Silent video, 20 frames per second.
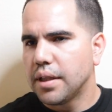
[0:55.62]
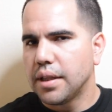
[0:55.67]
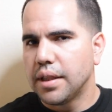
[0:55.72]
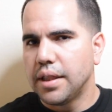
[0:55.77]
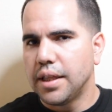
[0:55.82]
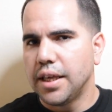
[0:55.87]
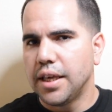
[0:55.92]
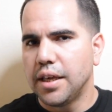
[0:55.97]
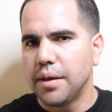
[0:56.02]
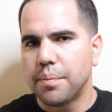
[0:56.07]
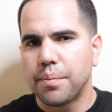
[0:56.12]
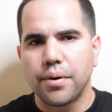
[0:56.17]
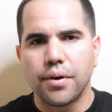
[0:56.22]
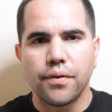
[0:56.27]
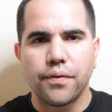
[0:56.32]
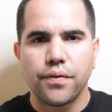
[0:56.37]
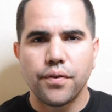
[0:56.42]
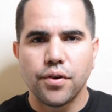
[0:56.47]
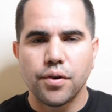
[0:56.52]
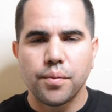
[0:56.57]
The
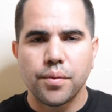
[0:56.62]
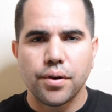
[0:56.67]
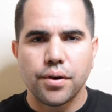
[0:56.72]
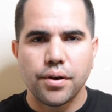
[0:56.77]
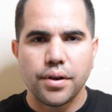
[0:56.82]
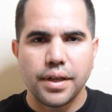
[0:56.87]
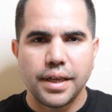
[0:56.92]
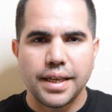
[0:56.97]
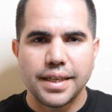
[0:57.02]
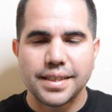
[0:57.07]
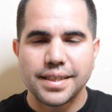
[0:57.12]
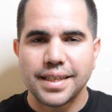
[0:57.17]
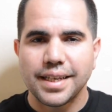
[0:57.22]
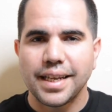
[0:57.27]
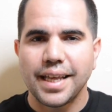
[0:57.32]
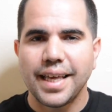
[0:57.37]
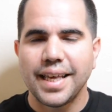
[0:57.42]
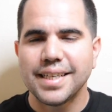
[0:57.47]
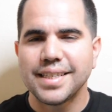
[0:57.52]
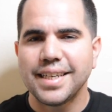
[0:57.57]
perfumer
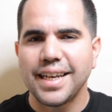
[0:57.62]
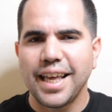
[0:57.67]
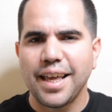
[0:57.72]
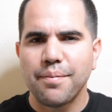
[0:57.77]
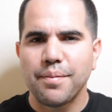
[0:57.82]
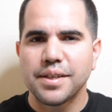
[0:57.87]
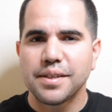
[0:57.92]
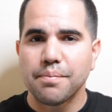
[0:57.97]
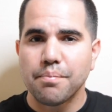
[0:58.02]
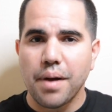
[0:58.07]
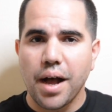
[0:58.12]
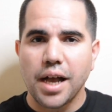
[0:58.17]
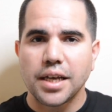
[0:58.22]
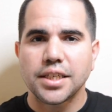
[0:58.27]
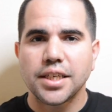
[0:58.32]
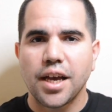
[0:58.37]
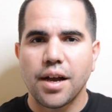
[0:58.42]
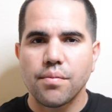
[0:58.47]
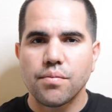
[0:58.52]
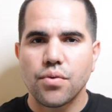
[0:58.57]
his name is
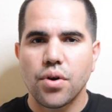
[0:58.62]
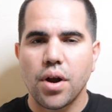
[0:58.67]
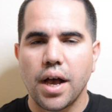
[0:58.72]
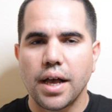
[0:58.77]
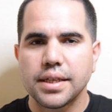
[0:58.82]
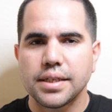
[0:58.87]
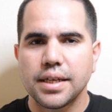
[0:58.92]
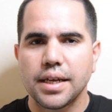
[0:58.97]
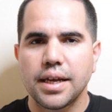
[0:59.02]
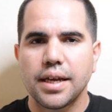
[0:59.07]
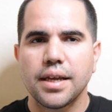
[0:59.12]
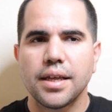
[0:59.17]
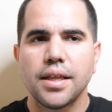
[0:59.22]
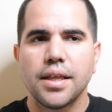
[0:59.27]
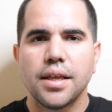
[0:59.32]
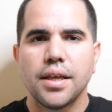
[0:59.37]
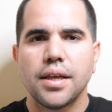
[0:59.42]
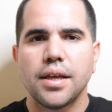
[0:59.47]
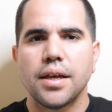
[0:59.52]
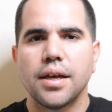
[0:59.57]
Masham
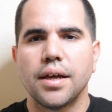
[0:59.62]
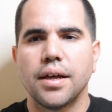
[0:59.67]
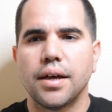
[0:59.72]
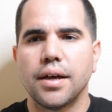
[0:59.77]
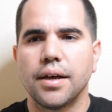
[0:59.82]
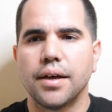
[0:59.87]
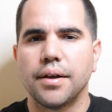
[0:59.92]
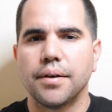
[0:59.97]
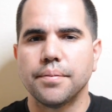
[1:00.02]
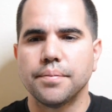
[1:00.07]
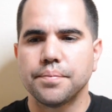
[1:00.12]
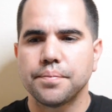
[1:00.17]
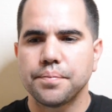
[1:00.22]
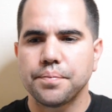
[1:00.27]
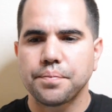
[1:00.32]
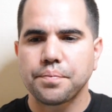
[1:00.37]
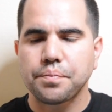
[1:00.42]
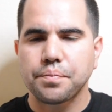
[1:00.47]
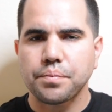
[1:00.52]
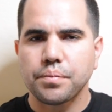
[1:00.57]
Raza.
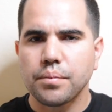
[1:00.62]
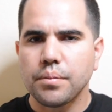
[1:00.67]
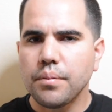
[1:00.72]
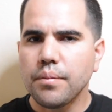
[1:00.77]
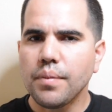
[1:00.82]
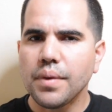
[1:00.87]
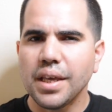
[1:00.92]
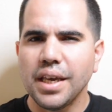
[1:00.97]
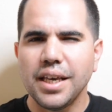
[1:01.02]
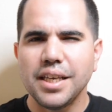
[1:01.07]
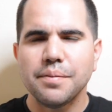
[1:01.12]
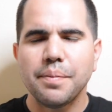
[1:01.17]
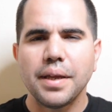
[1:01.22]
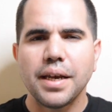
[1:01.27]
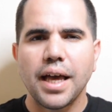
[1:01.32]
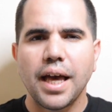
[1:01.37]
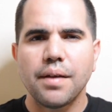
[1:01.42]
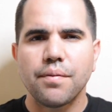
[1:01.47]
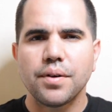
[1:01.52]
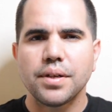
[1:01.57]
He's been
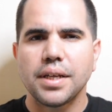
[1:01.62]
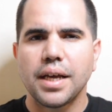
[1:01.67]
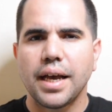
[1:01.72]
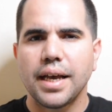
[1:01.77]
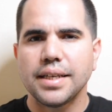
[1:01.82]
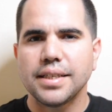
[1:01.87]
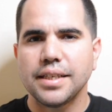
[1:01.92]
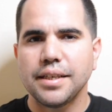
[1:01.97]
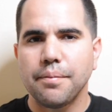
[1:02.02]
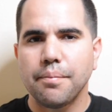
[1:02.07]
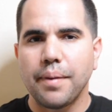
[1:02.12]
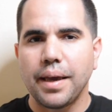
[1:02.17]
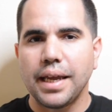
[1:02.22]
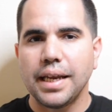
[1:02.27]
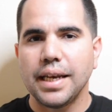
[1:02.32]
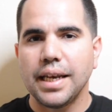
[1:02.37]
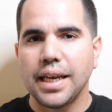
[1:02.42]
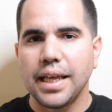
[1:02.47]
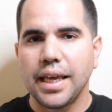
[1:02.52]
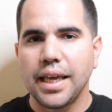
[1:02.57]
advertising
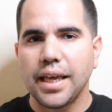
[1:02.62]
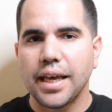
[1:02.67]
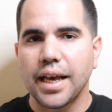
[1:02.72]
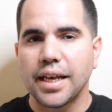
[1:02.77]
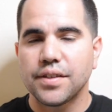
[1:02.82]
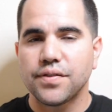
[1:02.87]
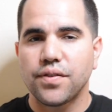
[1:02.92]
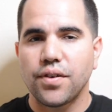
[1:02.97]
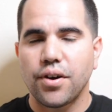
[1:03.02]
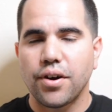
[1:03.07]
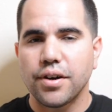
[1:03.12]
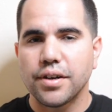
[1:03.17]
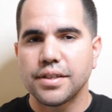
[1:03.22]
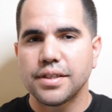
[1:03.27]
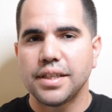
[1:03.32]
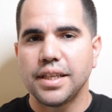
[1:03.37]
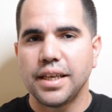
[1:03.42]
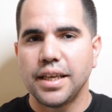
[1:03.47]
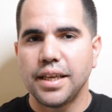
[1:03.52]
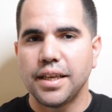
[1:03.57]
mainly as far as
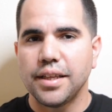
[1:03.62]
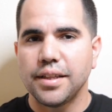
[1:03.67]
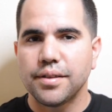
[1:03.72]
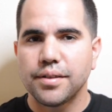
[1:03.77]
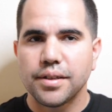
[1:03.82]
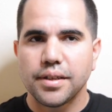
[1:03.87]
the